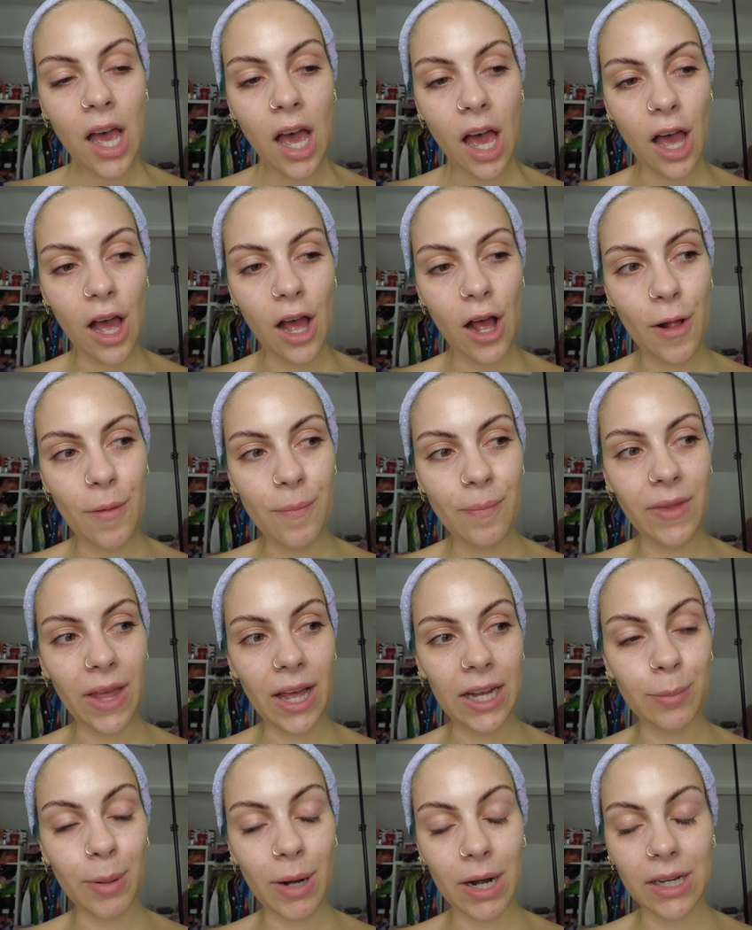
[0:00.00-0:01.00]
Um
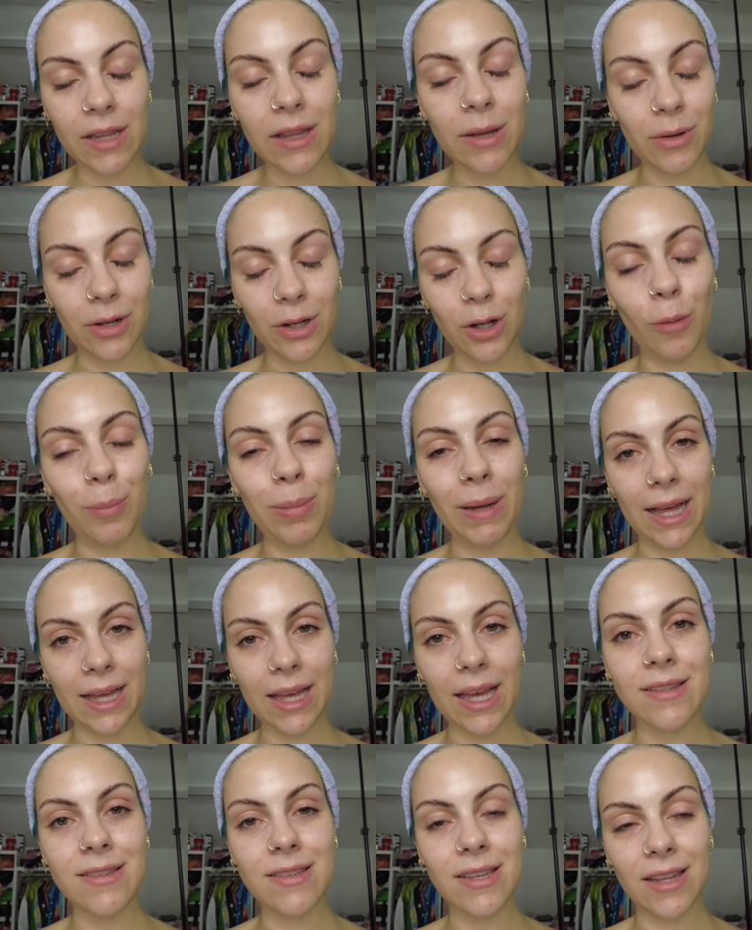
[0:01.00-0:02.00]
and apparently there were a lot of
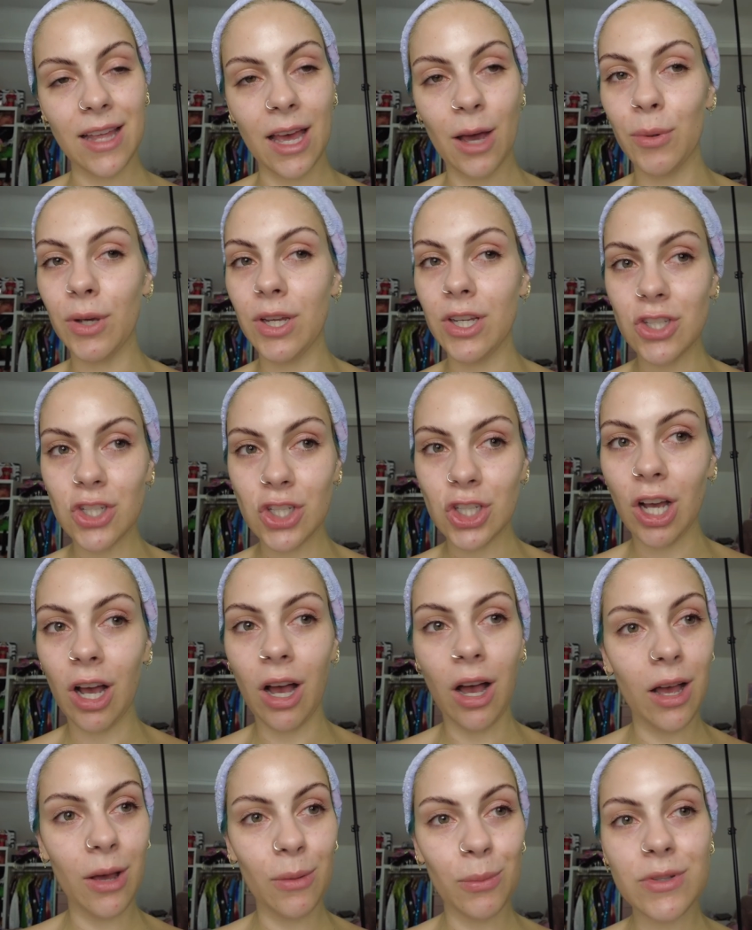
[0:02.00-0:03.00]
blackheads in there, which
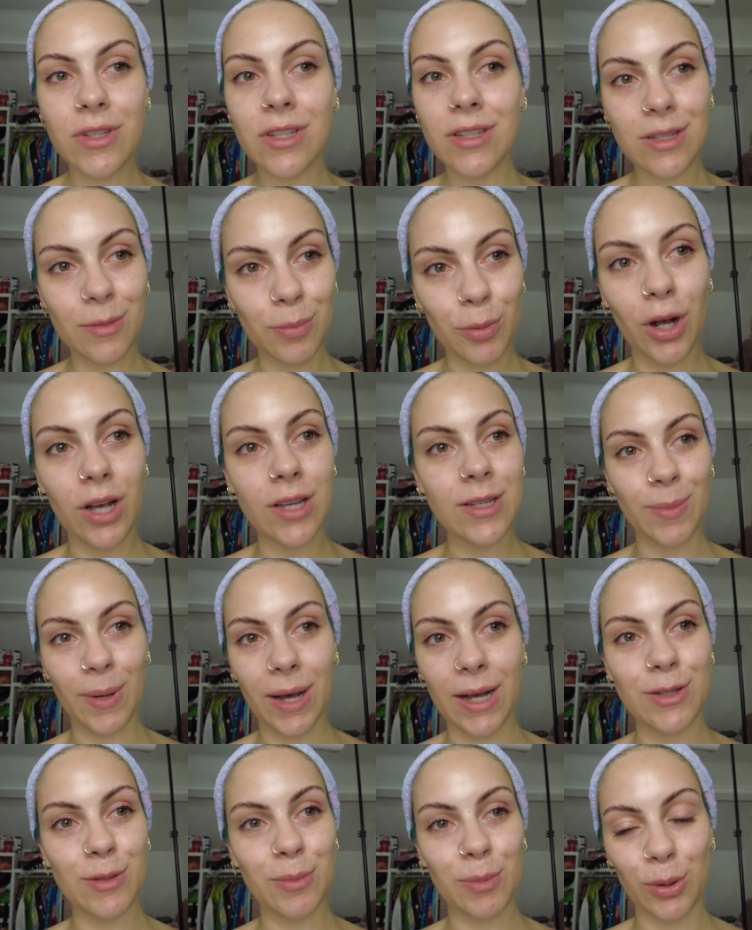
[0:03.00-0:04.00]
I wasn't surprised
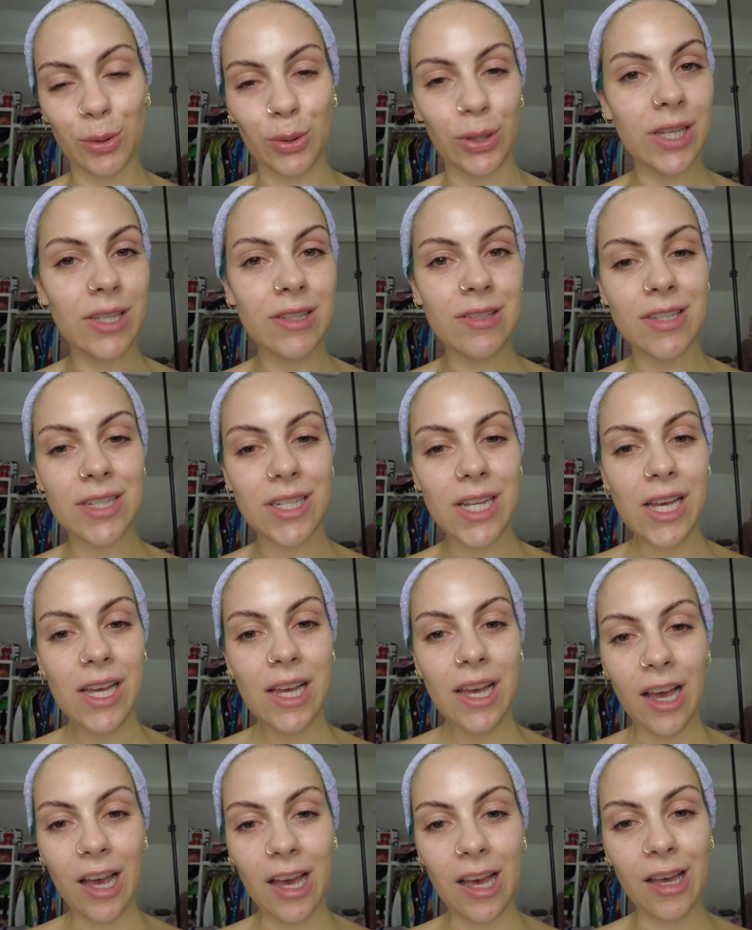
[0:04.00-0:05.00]
about, to be honest.
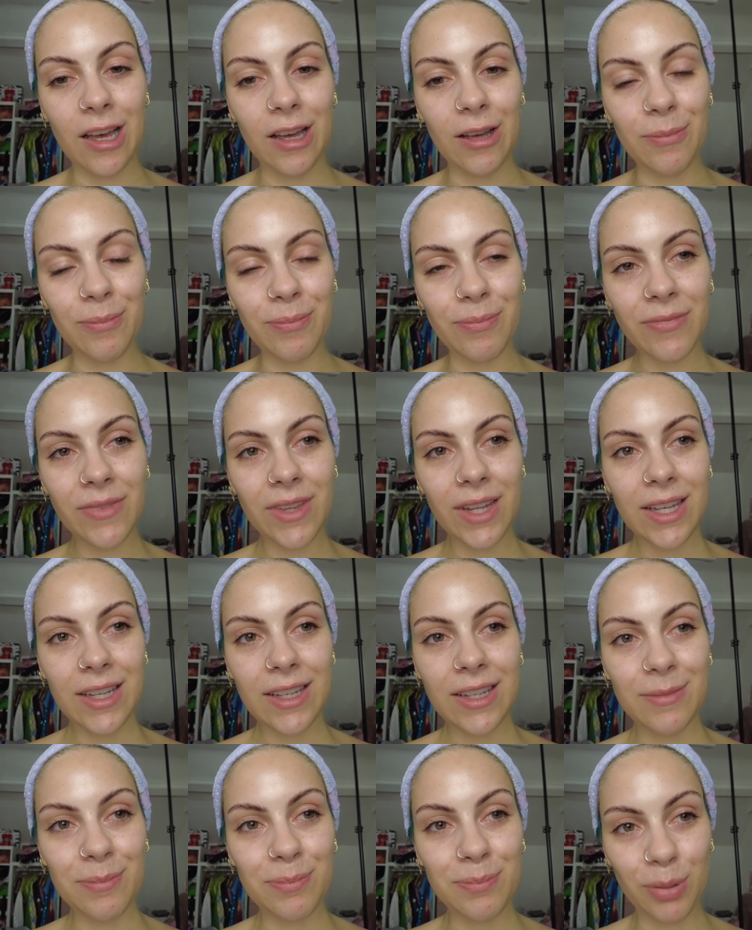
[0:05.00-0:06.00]
Um
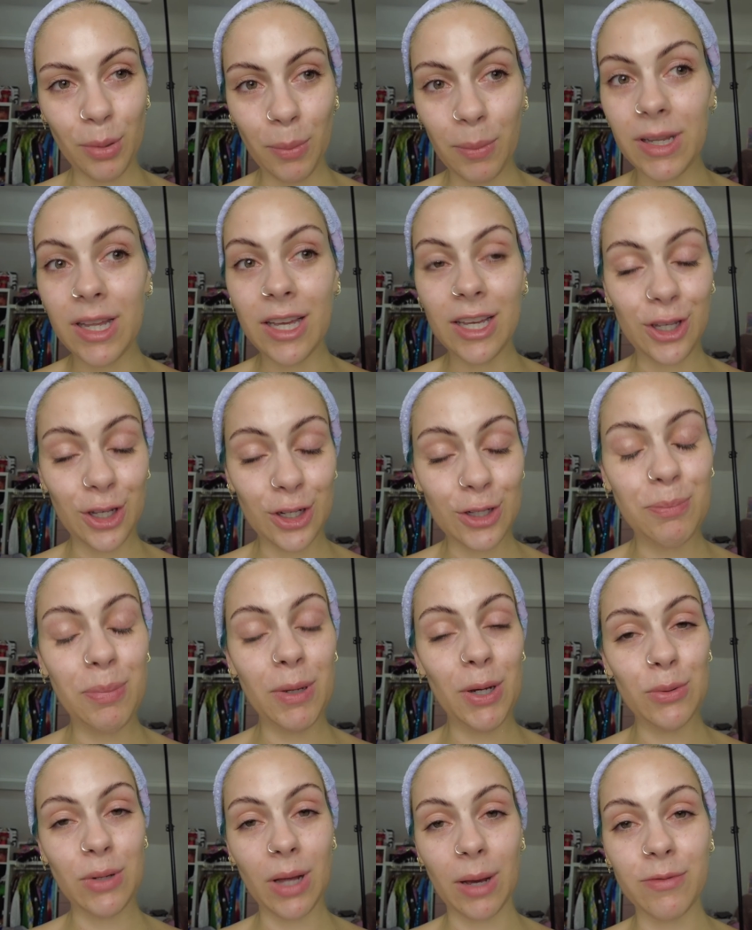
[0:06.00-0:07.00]
probably a good
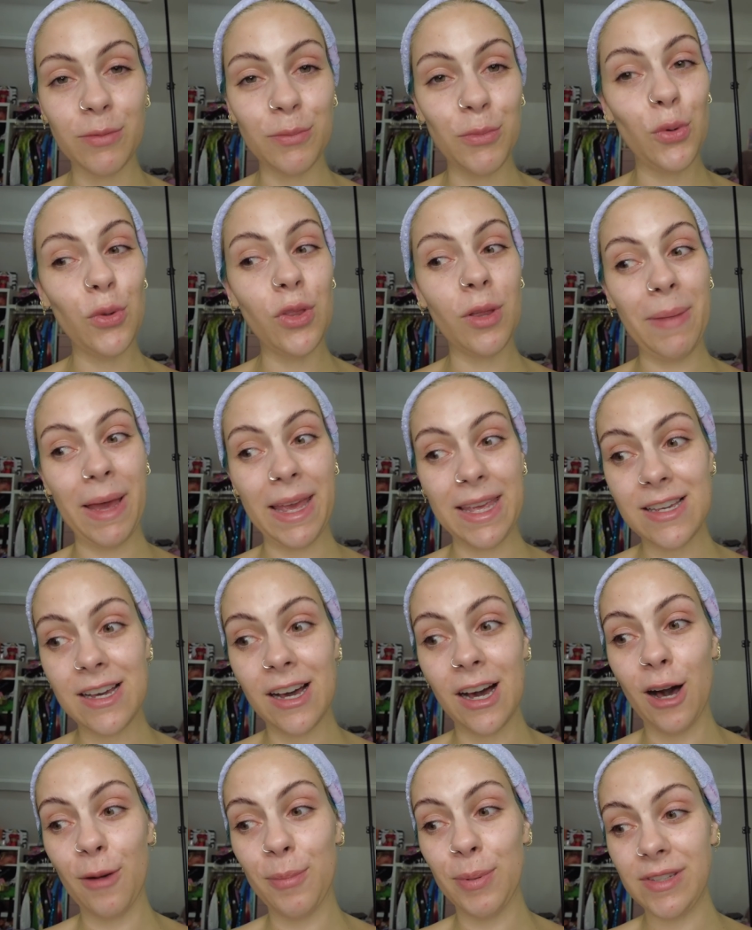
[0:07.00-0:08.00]
build up from all the
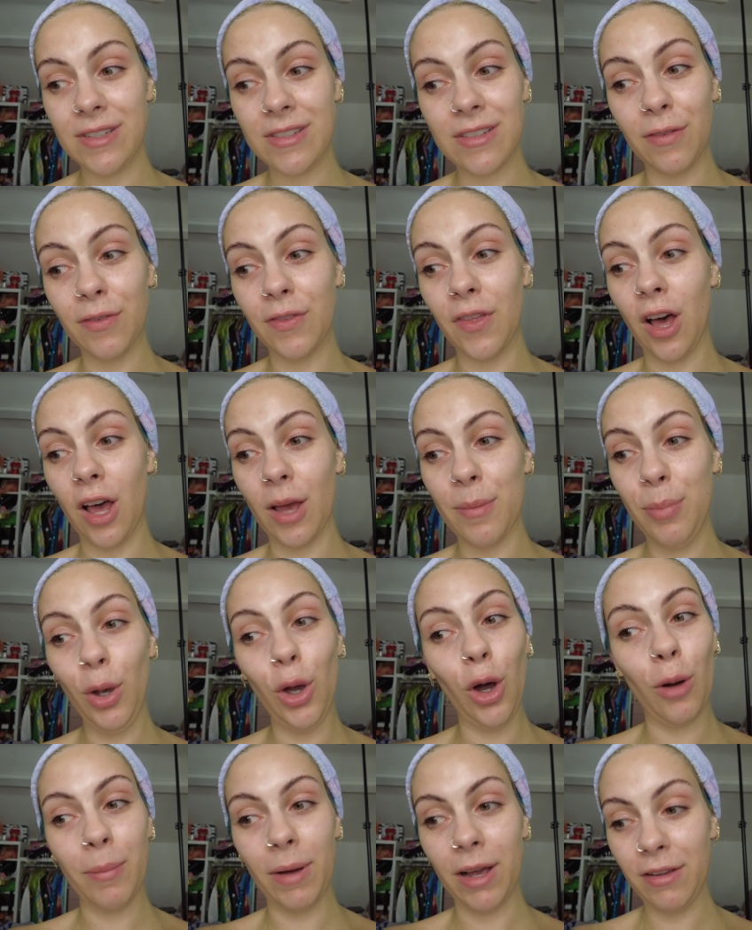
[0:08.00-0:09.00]
makeup and stuff that I
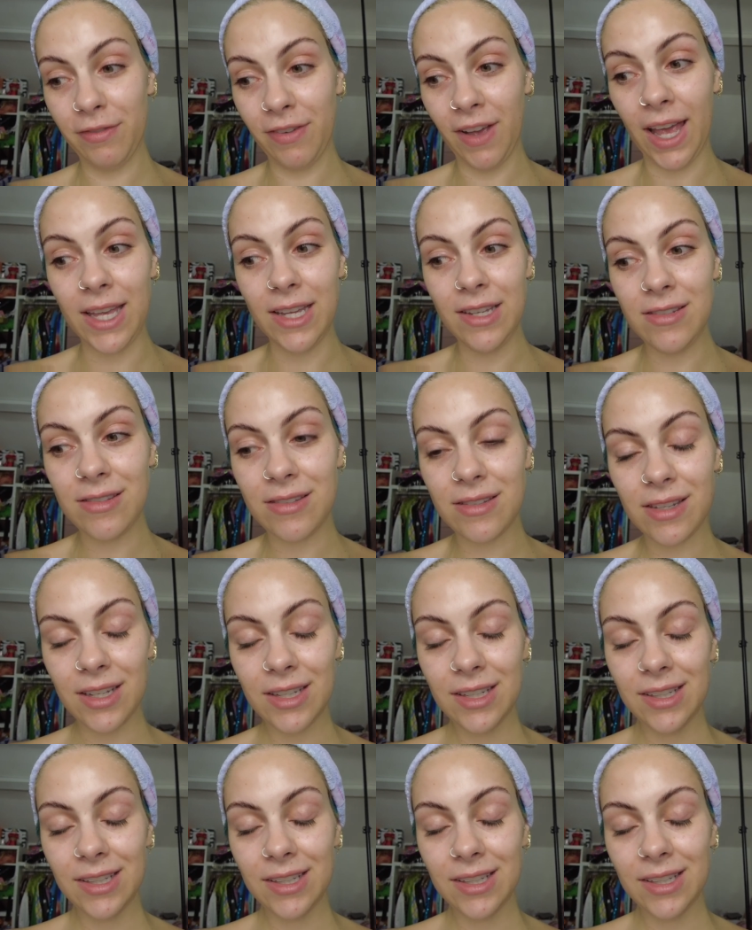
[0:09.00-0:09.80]
put on my face.